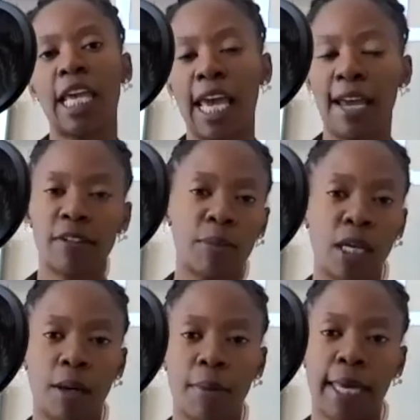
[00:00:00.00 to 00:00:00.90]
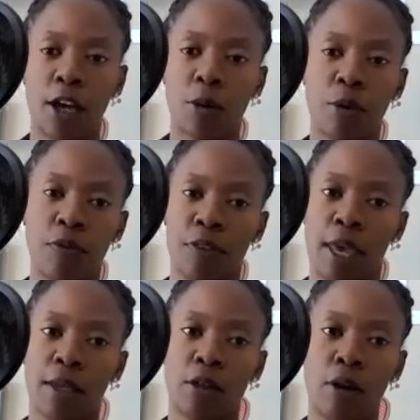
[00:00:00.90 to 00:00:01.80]
They have to become accountable for
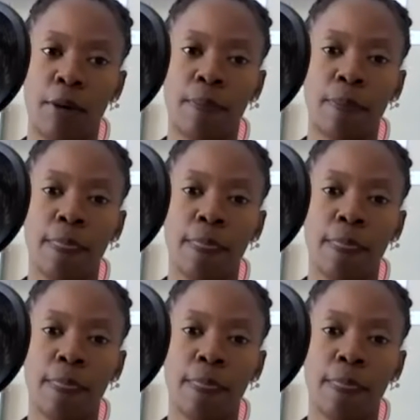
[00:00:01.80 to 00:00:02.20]
that, you know?